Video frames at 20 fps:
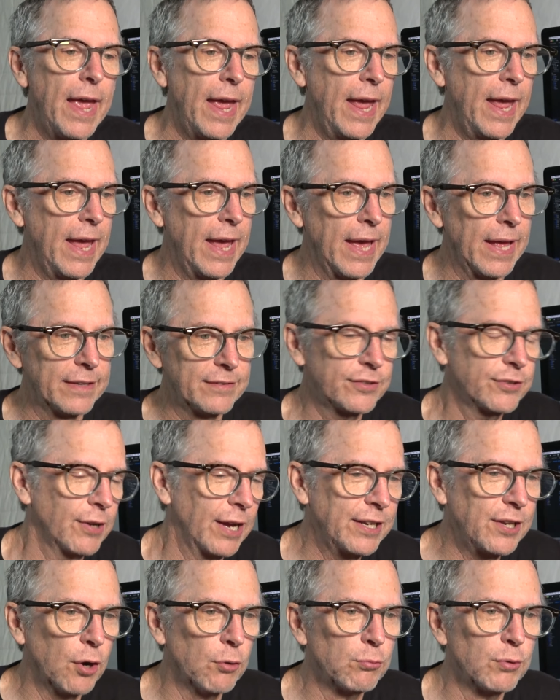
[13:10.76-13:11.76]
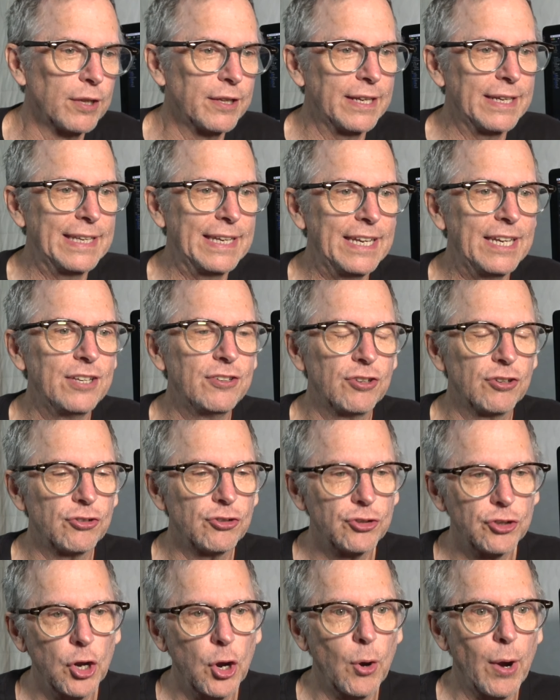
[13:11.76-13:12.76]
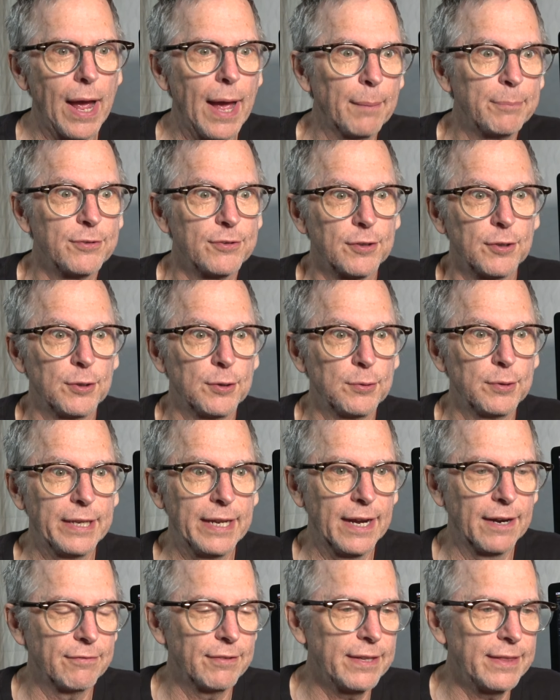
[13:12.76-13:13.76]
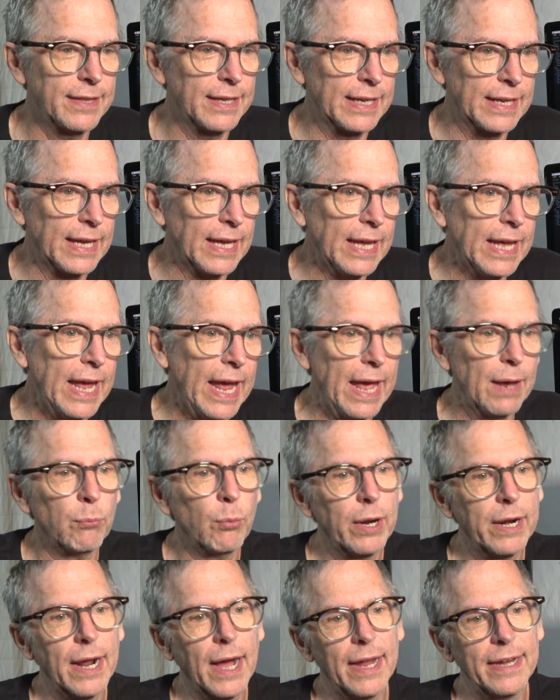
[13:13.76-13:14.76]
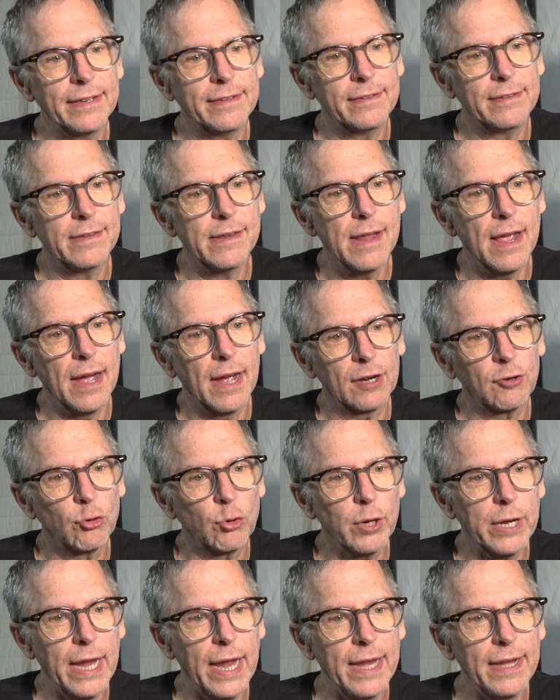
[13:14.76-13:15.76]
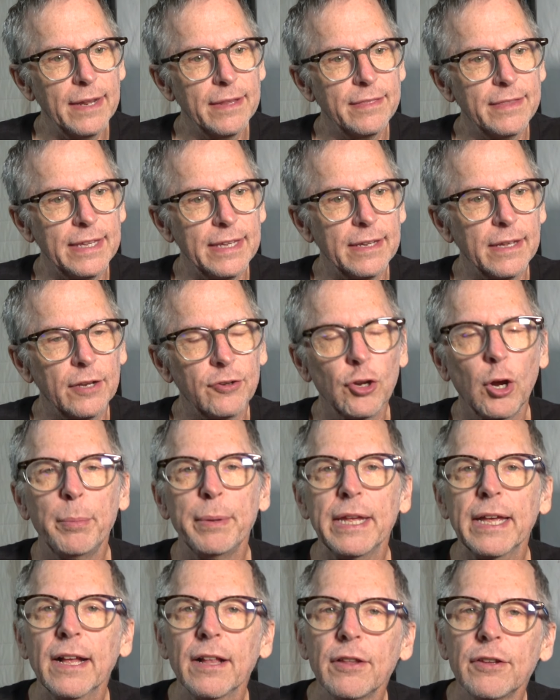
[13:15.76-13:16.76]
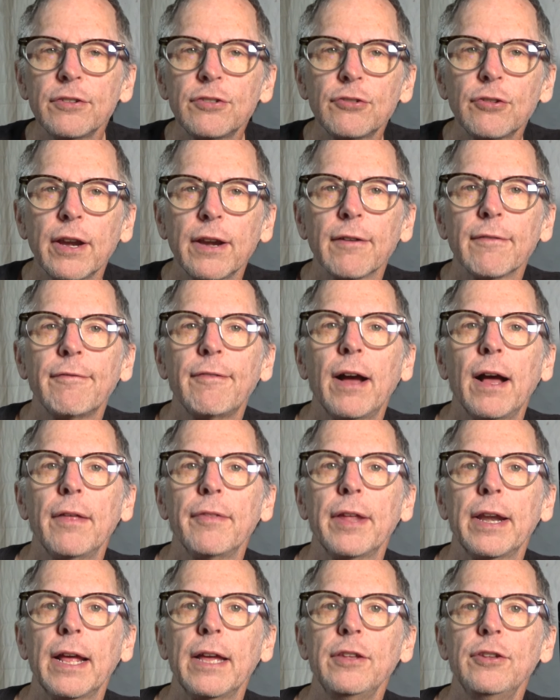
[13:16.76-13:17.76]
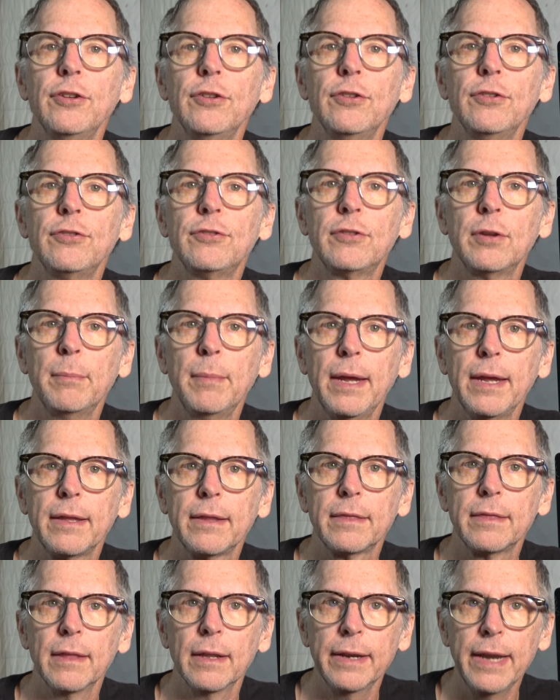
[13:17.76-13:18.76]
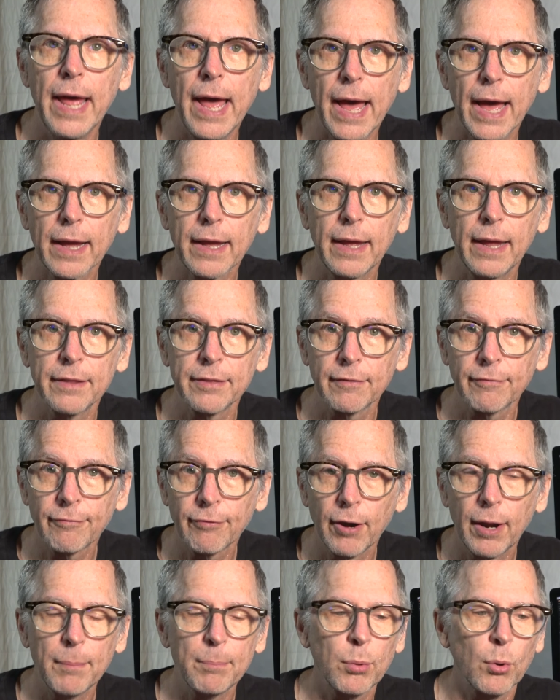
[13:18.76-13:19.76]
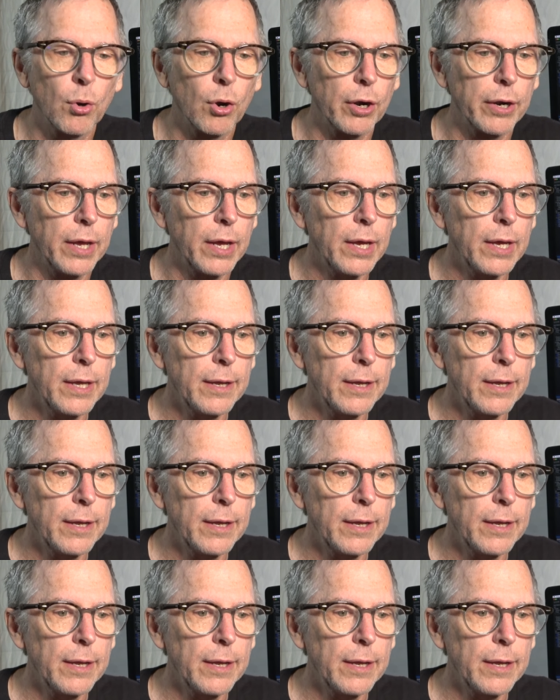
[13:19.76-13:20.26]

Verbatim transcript: And so I don't really need to show absolutely everything. And when I uh, created the Adobe Illustrator file that I used to make the neck and the fretboard,